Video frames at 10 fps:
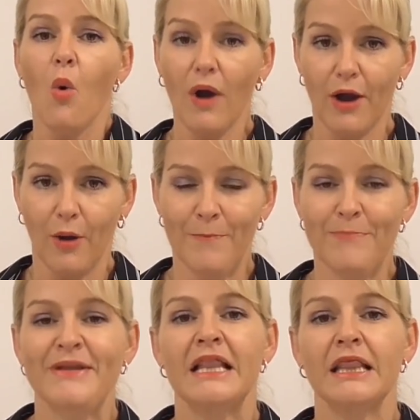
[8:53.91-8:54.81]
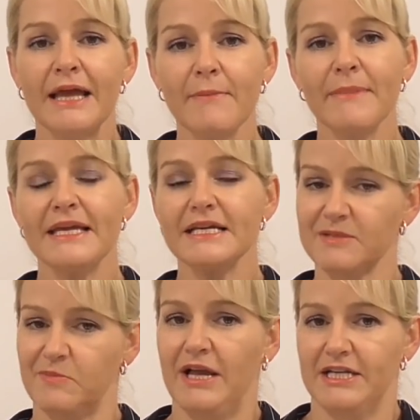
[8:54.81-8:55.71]
Well, let me
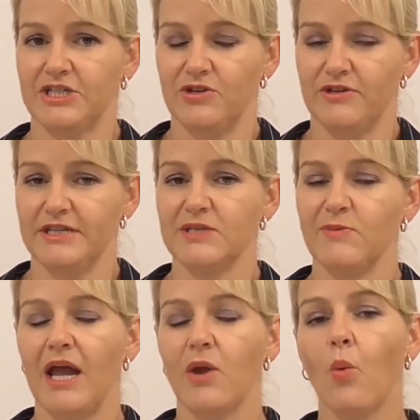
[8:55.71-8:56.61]
explain it to you this way.